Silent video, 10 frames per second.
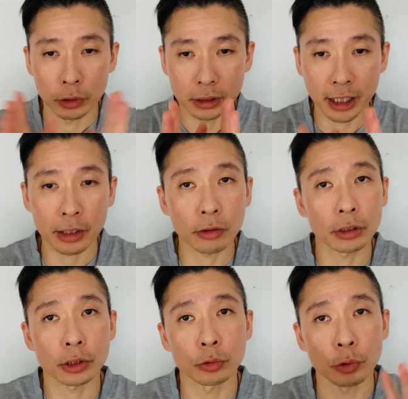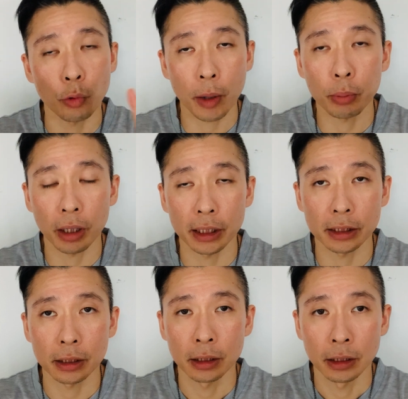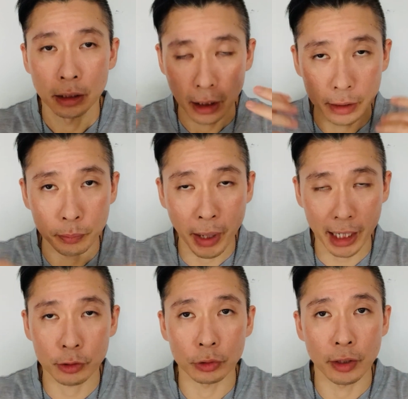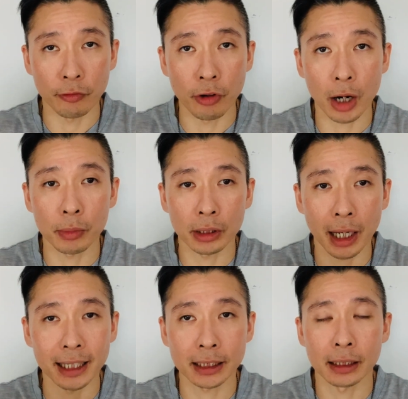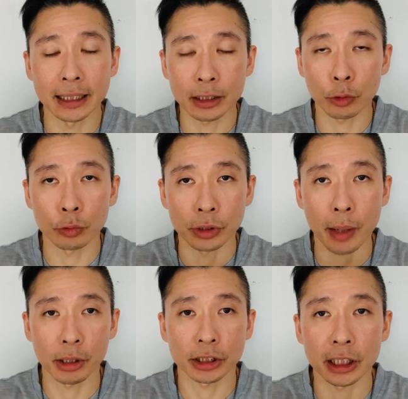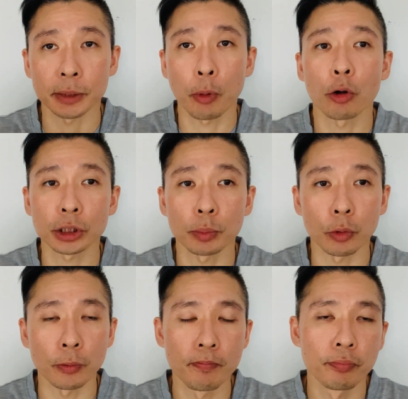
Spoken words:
channel it to the right place and back to the environment as little damage as possible.